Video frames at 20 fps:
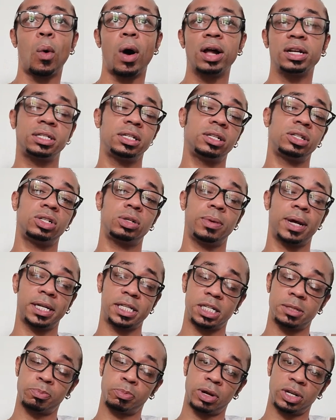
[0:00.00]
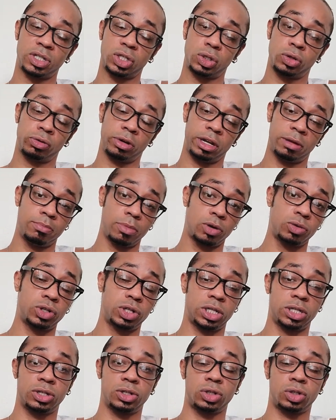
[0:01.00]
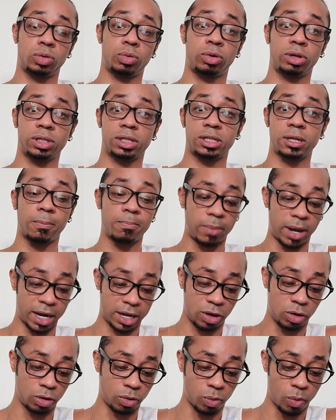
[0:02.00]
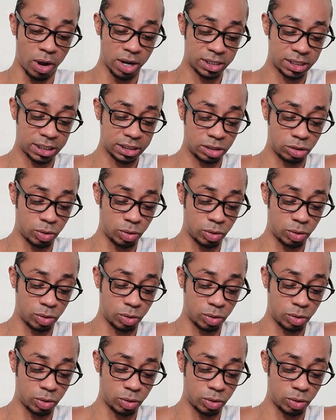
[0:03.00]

wanting to express your emotions towards somebody or wanting